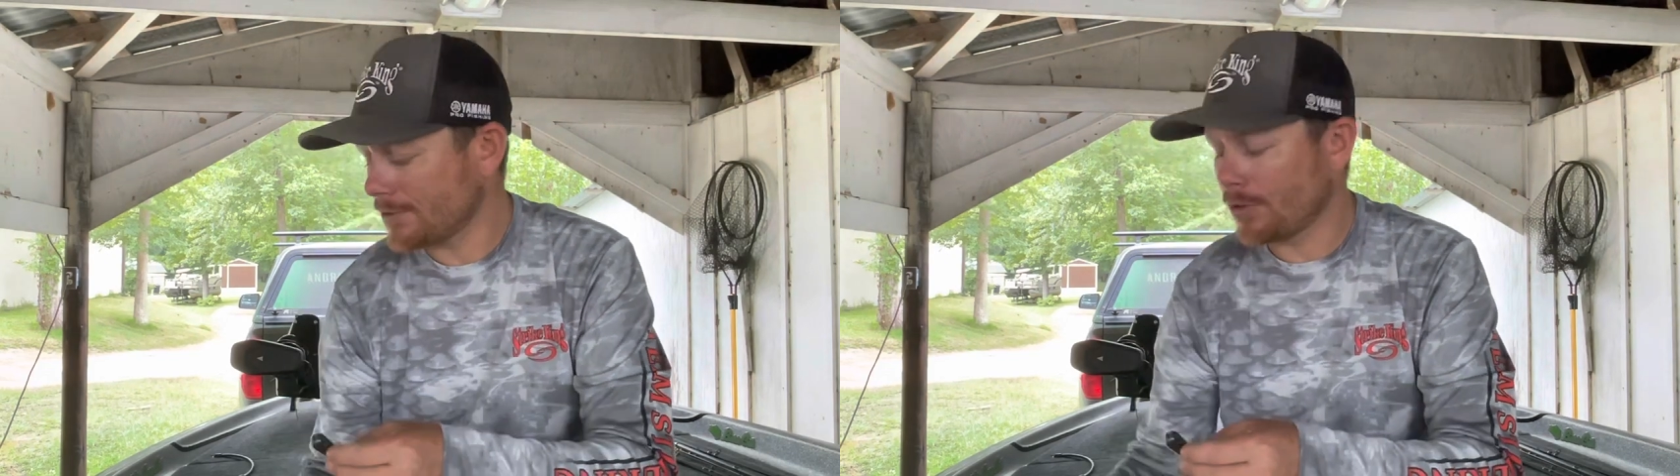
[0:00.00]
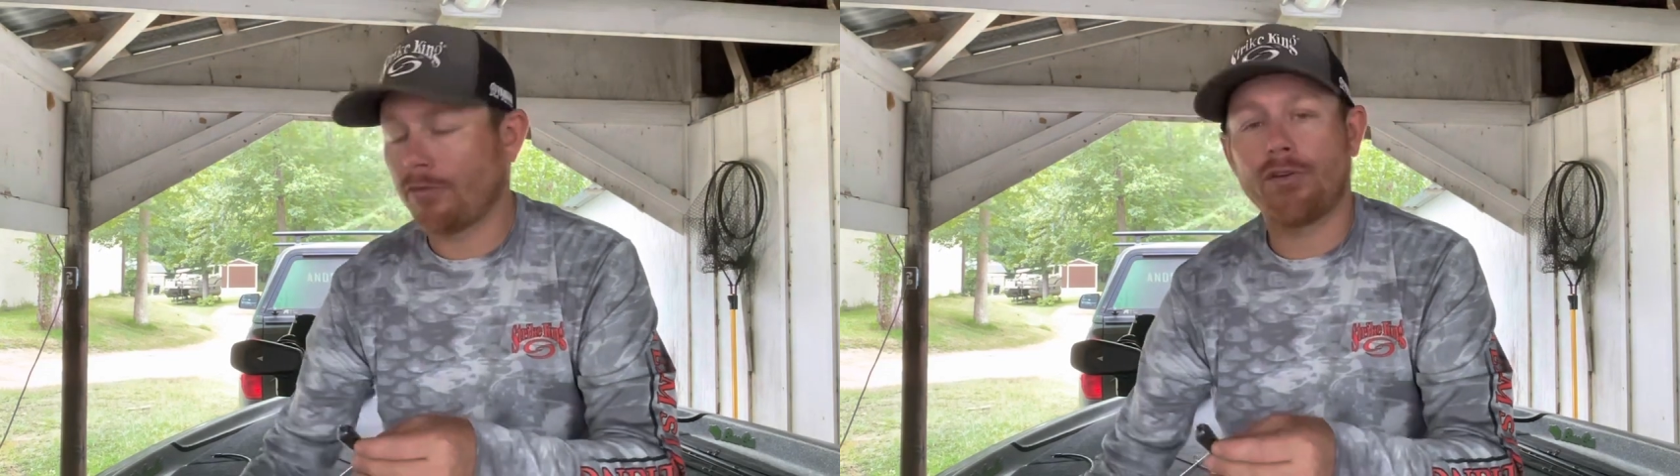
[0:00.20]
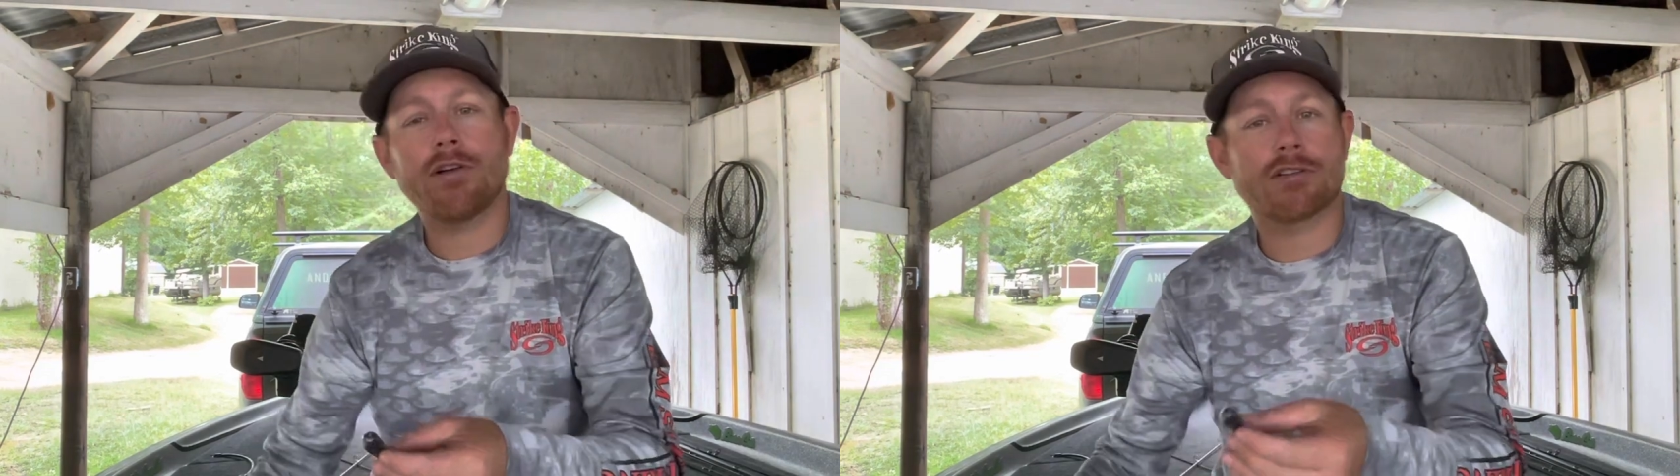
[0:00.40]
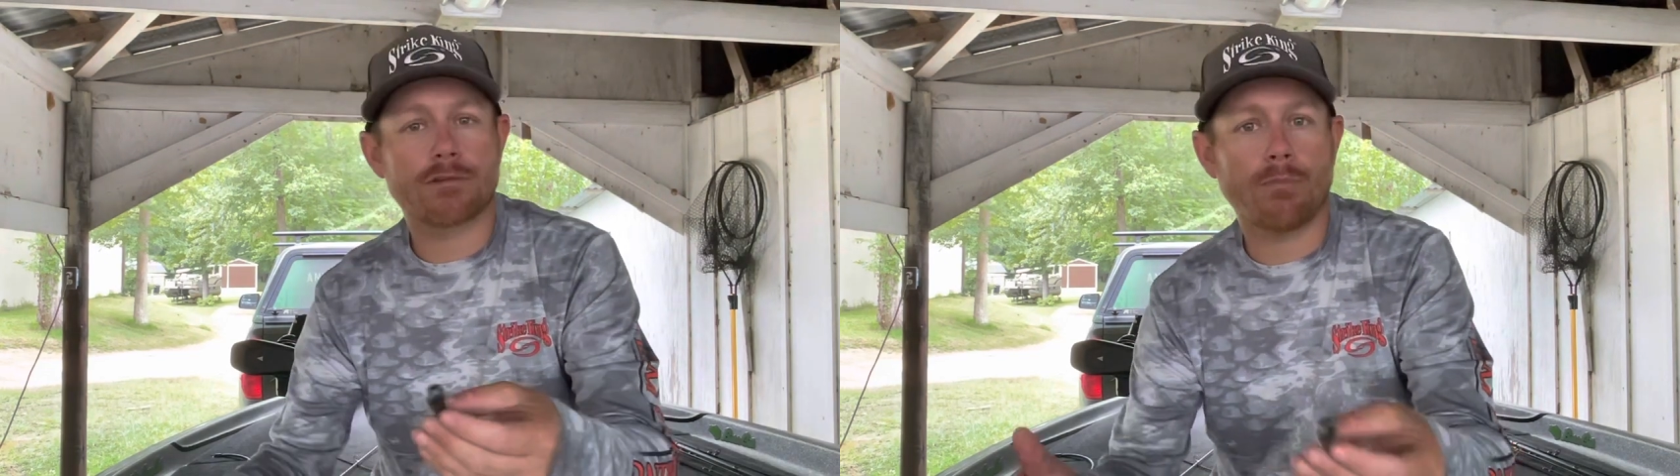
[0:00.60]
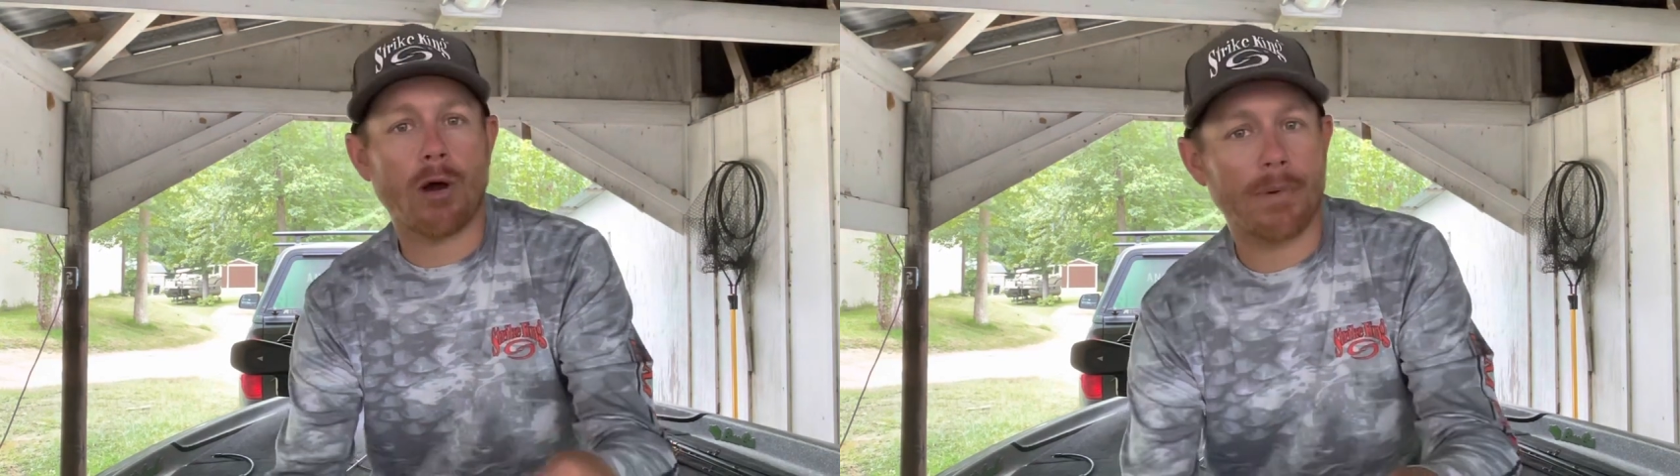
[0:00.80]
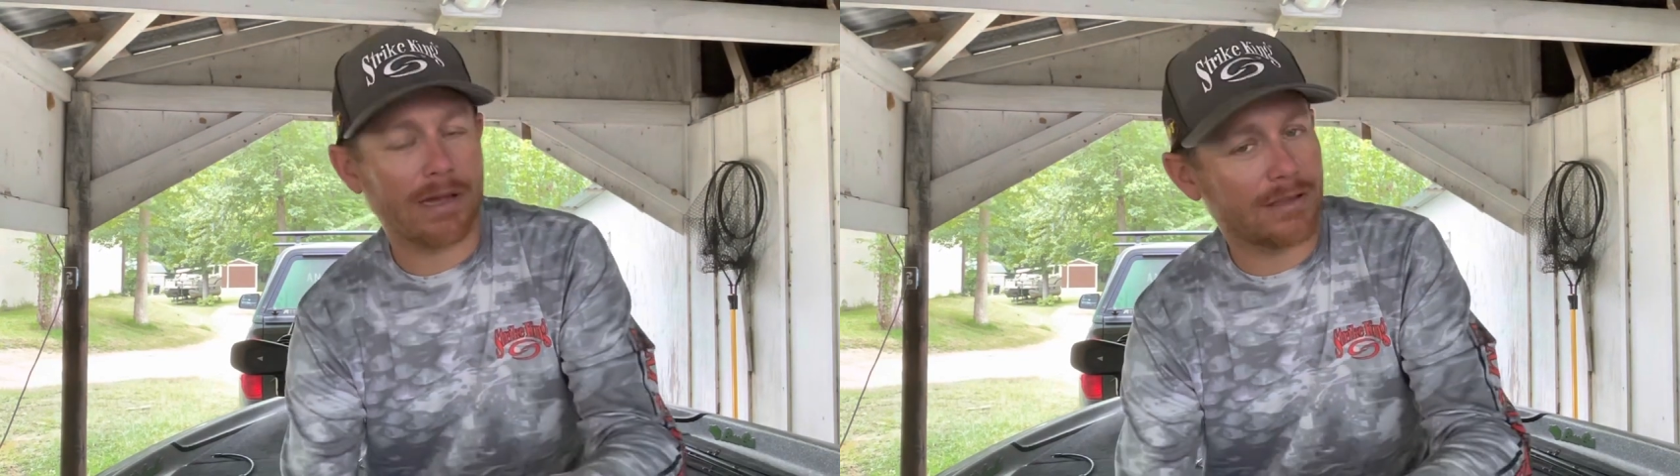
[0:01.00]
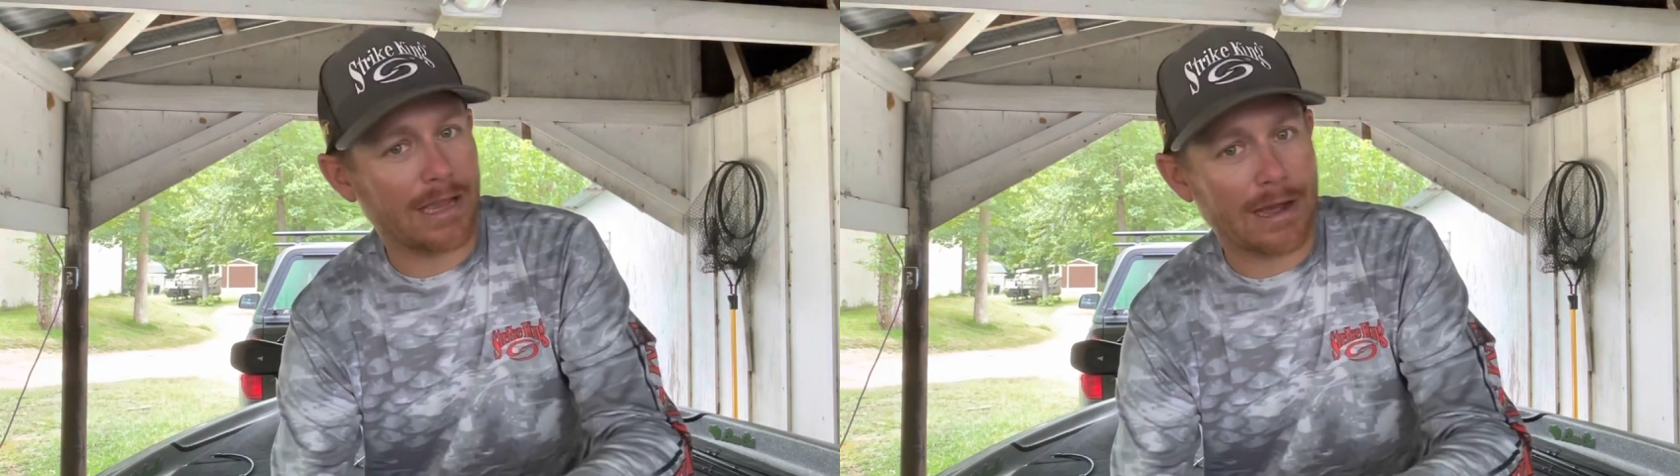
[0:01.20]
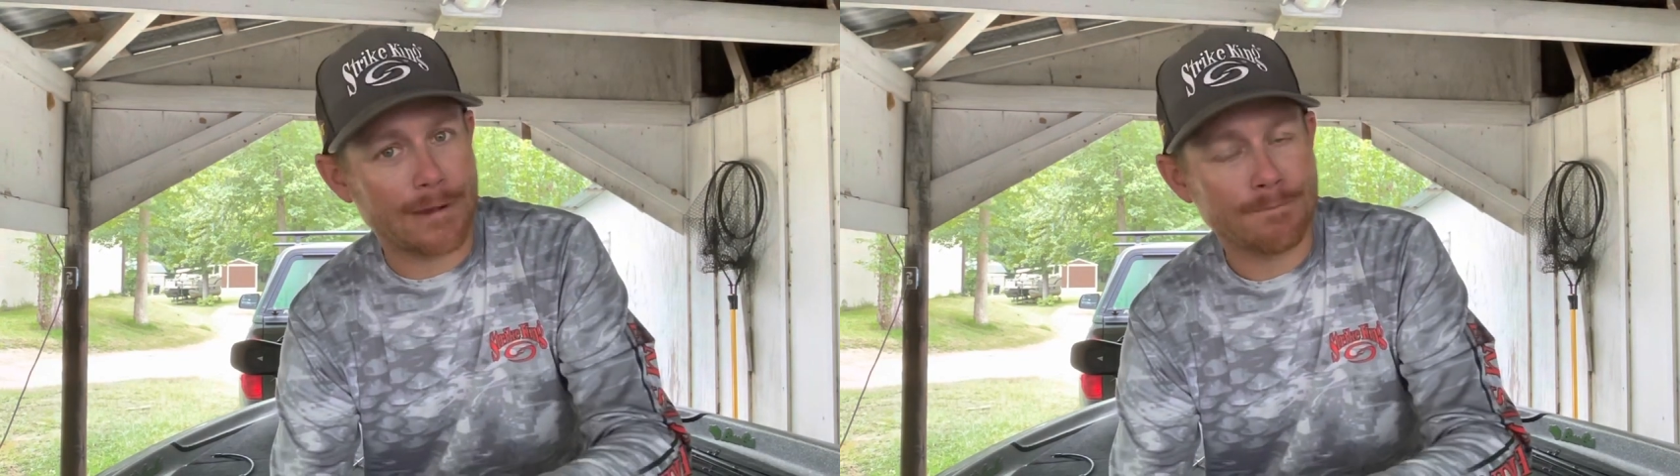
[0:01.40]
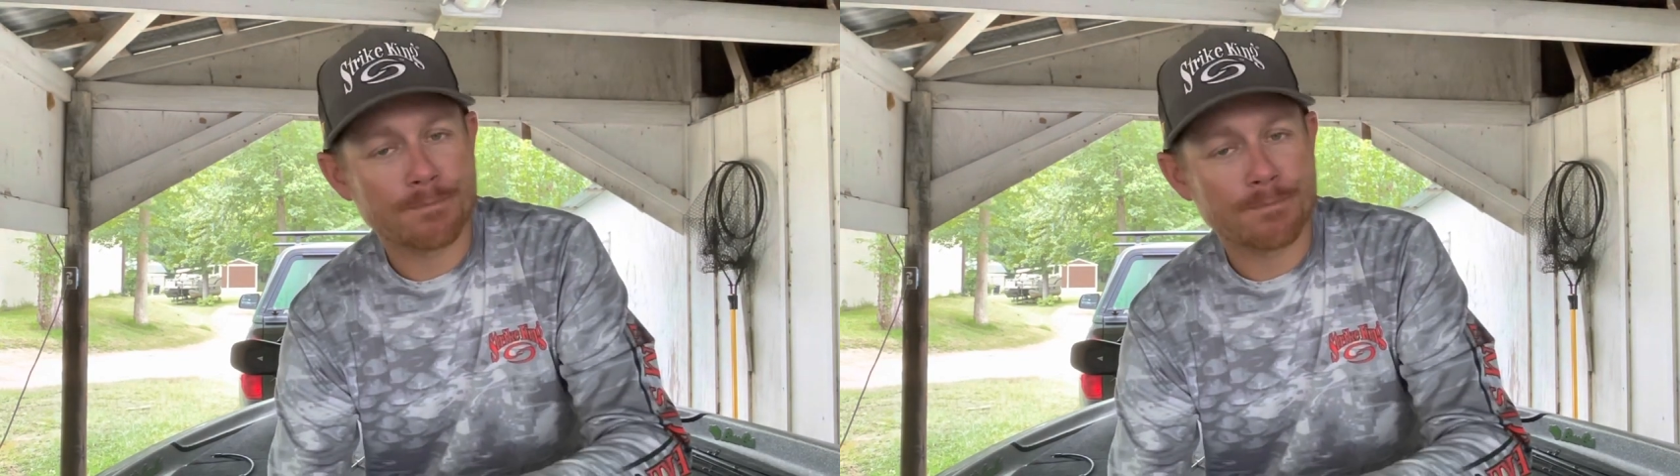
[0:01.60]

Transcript: So if you're a smallmouth guy,